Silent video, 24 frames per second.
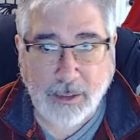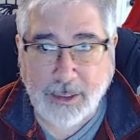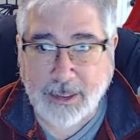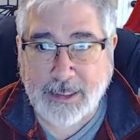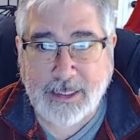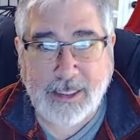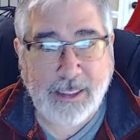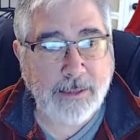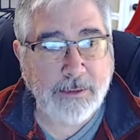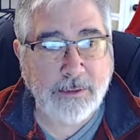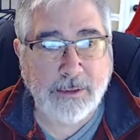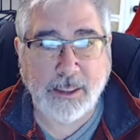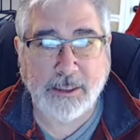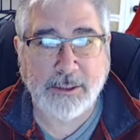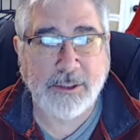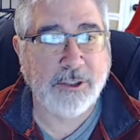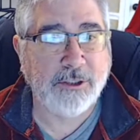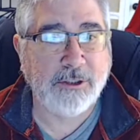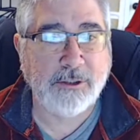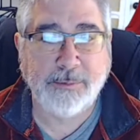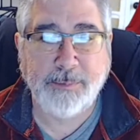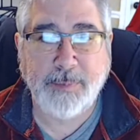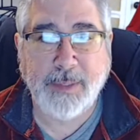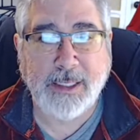Like, he's not
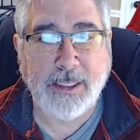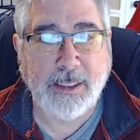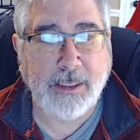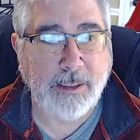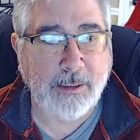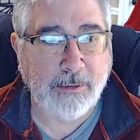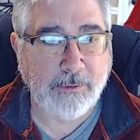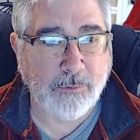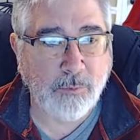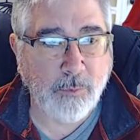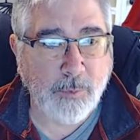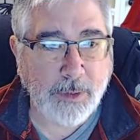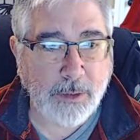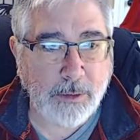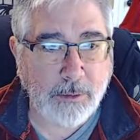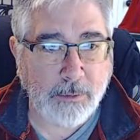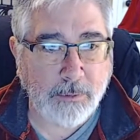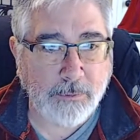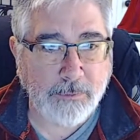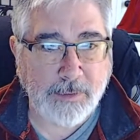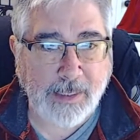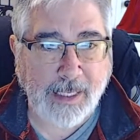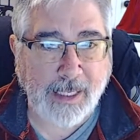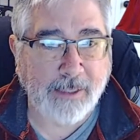just spinning his
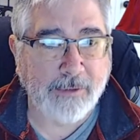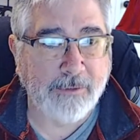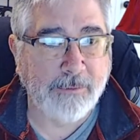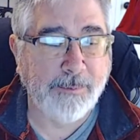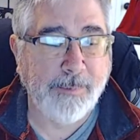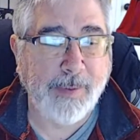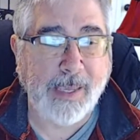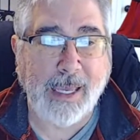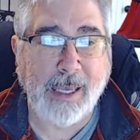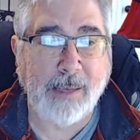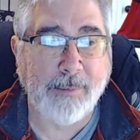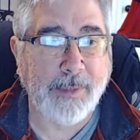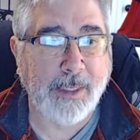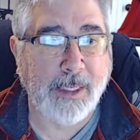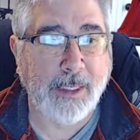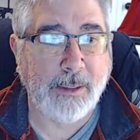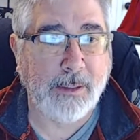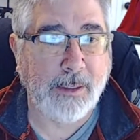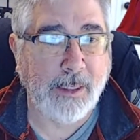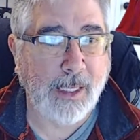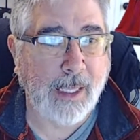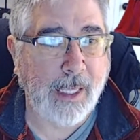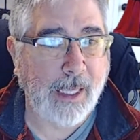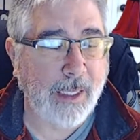wheels as
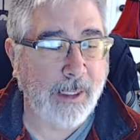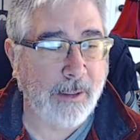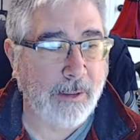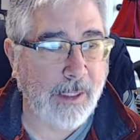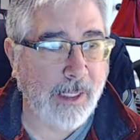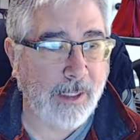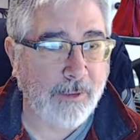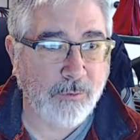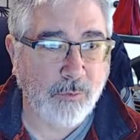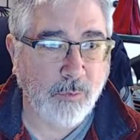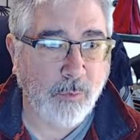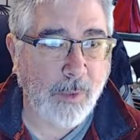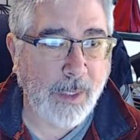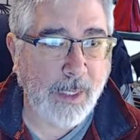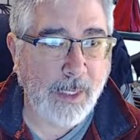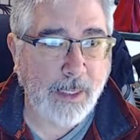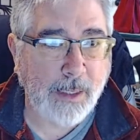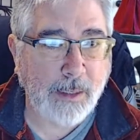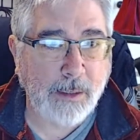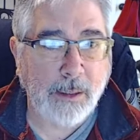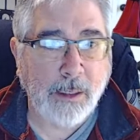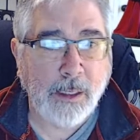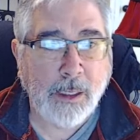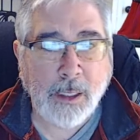Batman and as
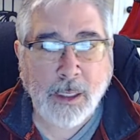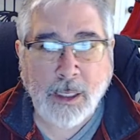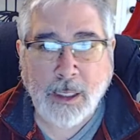Wayne.